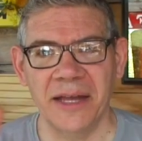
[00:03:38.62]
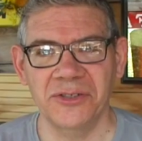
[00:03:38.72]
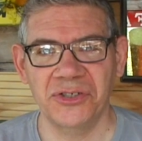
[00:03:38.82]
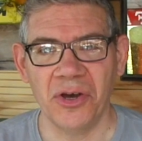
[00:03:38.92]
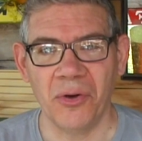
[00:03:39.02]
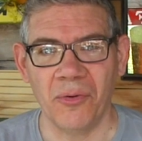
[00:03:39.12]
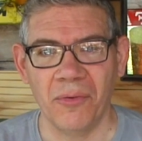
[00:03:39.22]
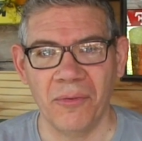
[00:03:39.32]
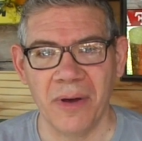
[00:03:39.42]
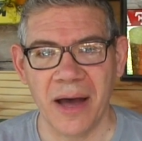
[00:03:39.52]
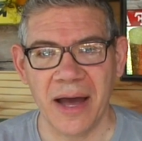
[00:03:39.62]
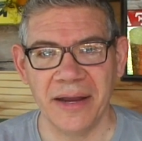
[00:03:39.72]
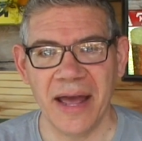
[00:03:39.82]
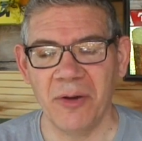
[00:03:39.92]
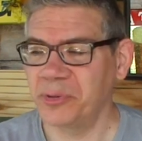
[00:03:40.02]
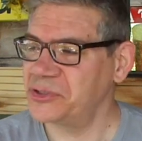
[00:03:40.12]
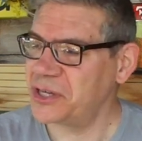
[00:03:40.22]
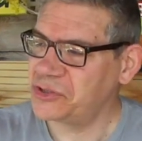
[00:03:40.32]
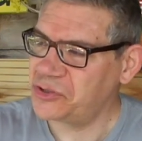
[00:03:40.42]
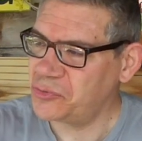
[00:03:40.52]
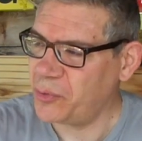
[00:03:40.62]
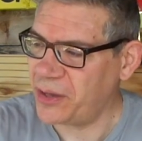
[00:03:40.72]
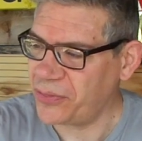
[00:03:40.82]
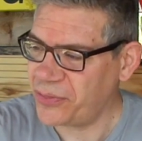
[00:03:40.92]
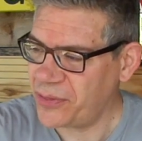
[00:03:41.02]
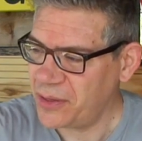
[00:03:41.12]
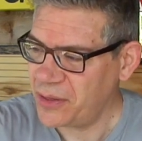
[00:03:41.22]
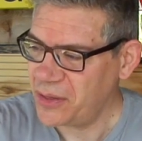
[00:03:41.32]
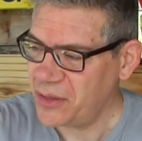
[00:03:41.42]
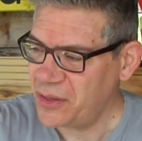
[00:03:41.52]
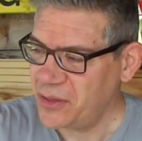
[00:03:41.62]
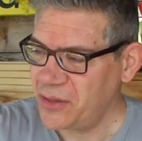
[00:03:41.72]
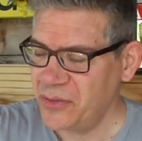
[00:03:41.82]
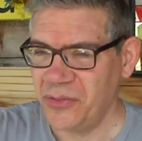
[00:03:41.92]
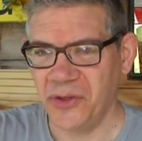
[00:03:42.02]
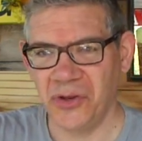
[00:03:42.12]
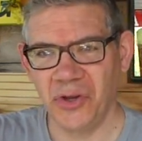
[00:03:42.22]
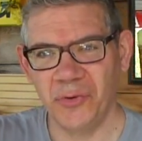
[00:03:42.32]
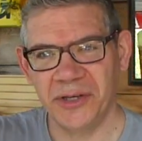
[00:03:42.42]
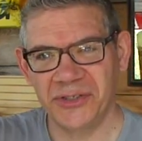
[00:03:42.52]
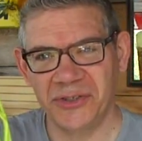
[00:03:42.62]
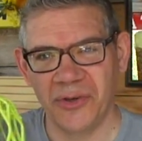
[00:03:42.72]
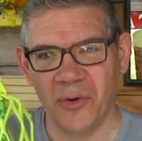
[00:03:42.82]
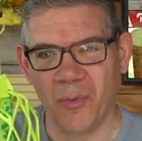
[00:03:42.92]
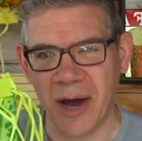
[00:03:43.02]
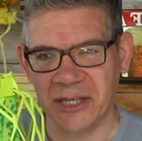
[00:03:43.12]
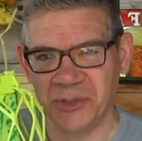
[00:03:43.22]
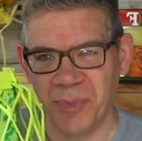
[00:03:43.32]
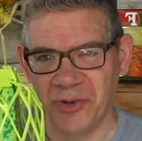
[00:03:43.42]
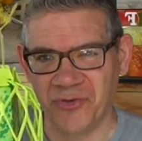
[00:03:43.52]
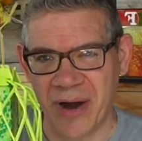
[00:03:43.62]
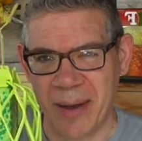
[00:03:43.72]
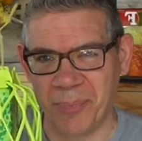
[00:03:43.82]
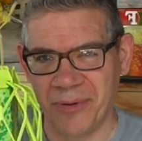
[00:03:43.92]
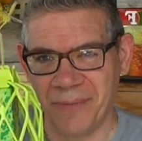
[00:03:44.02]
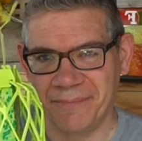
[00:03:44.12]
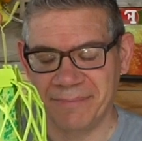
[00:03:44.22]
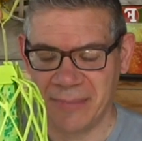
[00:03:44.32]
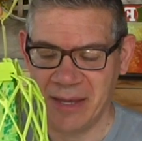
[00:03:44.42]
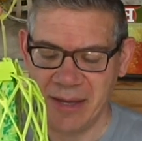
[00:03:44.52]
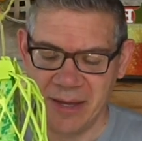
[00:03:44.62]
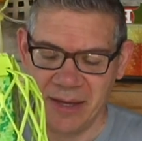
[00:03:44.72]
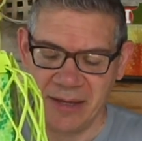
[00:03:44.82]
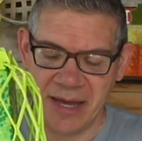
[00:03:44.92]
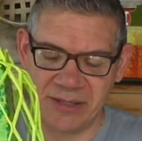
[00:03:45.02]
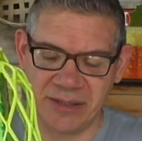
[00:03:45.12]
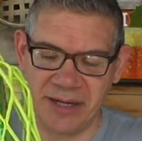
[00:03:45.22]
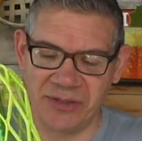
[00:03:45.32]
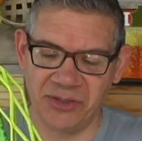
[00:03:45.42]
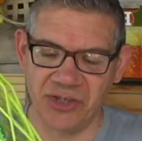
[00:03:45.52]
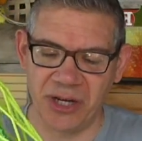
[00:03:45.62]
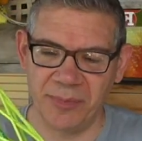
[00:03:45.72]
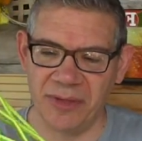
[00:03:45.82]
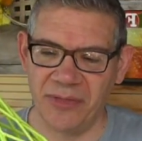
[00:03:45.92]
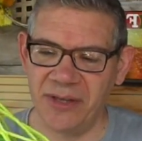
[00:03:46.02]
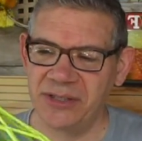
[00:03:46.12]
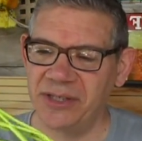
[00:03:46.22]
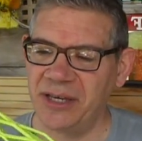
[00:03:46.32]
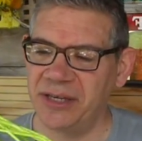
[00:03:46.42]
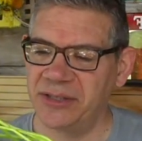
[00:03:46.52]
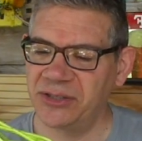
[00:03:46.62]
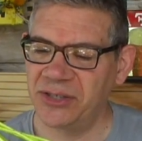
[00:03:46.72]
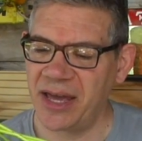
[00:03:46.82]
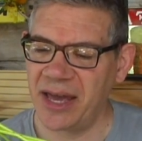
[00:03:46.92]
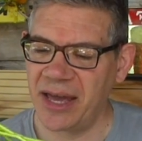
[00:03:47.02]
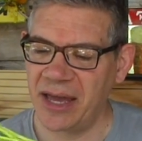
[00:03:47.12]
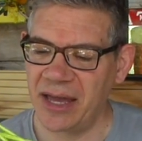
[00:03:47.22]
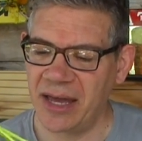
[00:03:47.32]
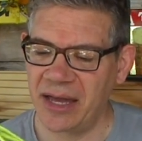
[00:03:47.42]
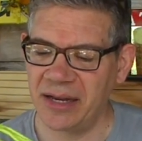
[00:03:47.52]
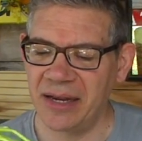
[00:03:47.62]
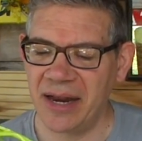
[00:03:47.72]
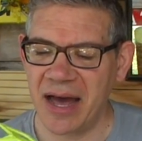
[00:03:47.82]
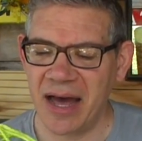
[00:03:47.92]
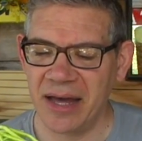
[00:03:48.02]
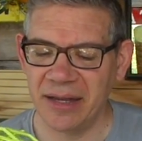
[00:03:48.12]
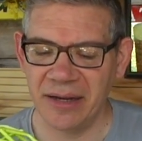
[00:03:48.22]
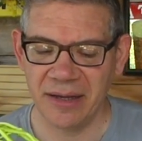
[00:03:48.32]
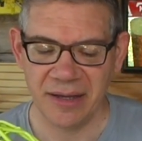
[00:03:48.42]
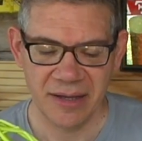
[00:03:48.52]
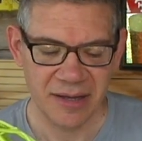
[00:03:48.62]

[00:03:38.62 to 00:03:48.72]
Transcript: And so, I now present you with the newest Wasp Trap. Yes, ladies and gentlemen, this is a no-touch